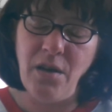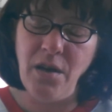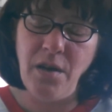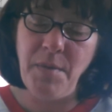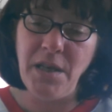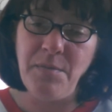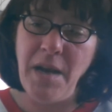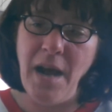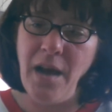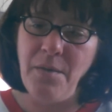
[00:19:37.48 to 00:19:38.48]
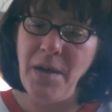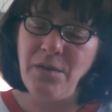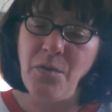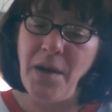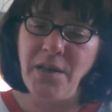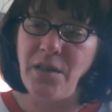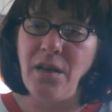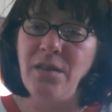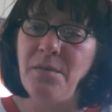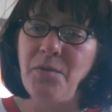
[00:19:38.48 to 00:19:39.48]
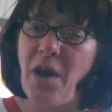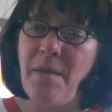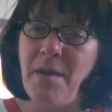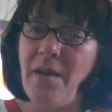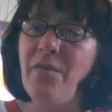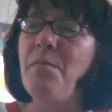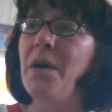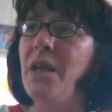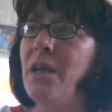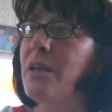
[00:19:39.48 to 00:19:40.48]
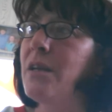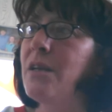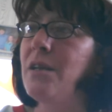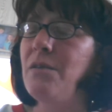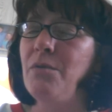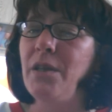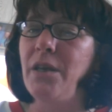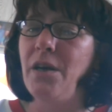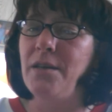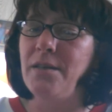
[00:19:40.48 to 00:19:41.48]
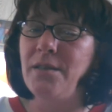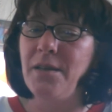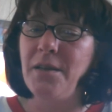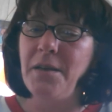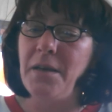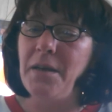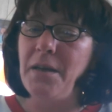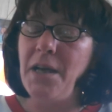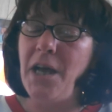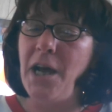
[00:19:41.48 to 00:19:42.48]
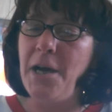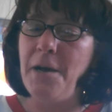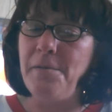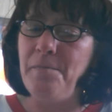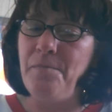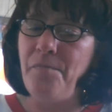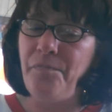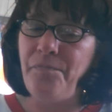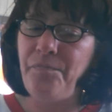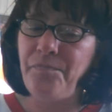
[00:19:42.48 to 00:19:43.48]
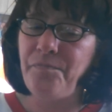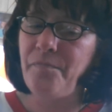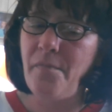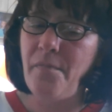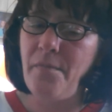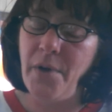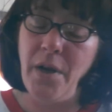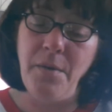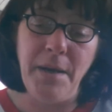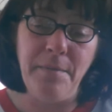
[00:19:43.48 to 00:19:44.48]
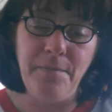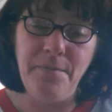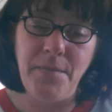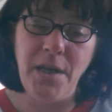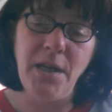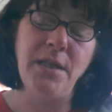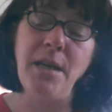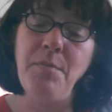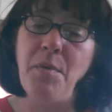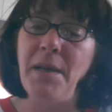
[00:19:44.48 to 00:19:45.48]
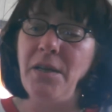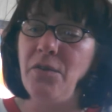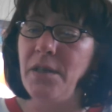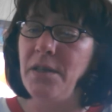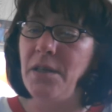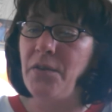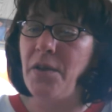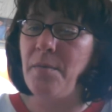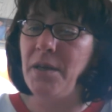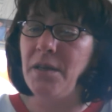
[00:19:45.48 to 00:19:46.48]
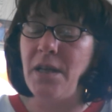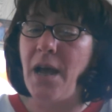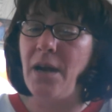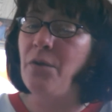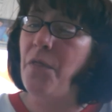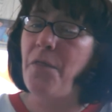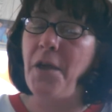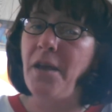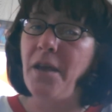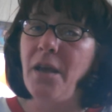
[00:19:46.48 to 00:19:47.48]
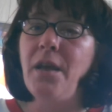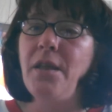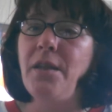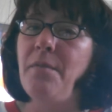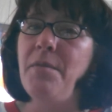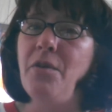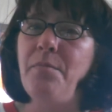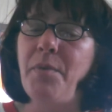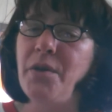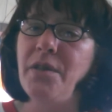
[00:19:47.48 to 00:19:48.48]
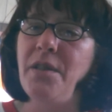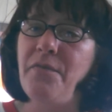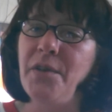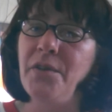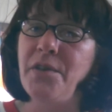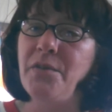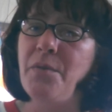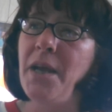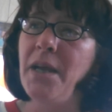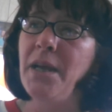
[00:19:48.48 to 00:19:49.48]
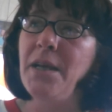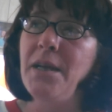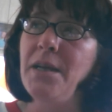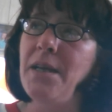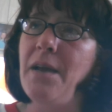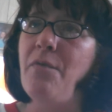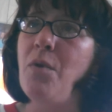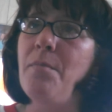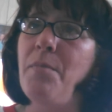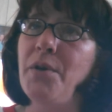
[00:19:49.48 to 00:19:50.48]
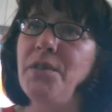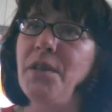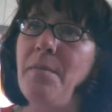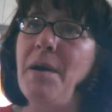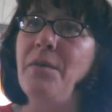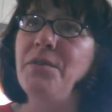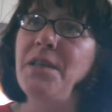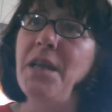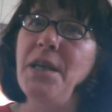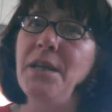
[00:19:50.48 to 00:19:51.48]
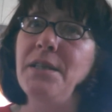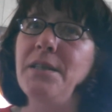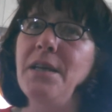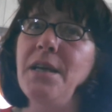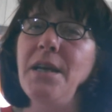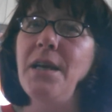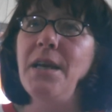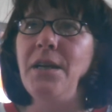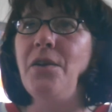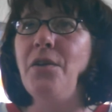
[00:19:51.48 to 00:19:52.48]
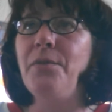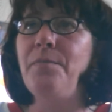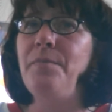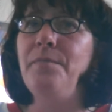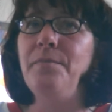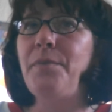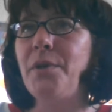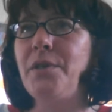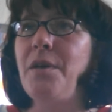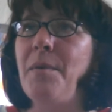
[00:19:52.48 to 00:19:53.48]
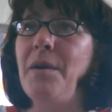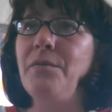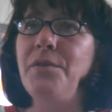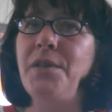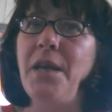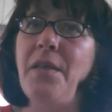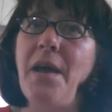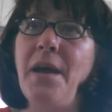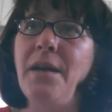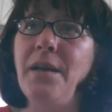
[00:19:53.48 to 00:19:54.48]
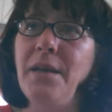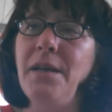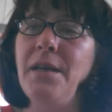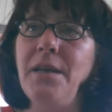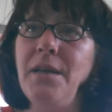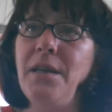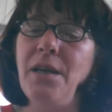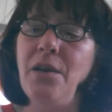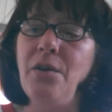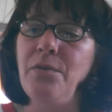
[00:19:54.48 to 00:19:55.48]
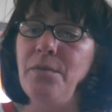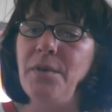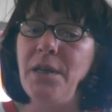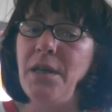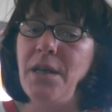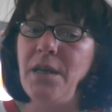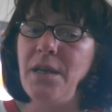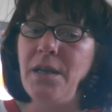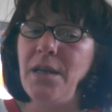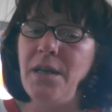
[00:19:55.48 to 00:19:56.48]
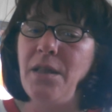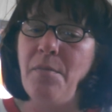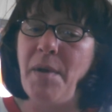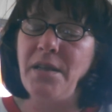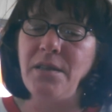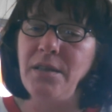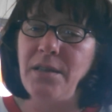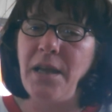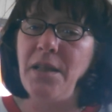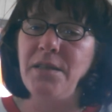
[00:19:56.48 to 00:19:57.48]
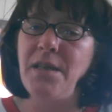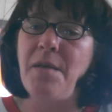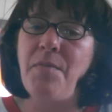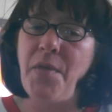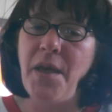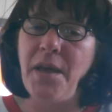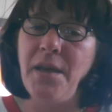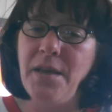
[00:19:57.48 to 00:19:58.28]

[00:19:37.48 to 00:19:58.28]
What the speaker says: makes me want to just unsubscribe to everybody. It really does. But anyway, I just had to put my 2 cents out there because I don't think that I'm the only person that feels this way. To have one person come out and say this and another person come out and say that, you know, and they're basically saying the same thing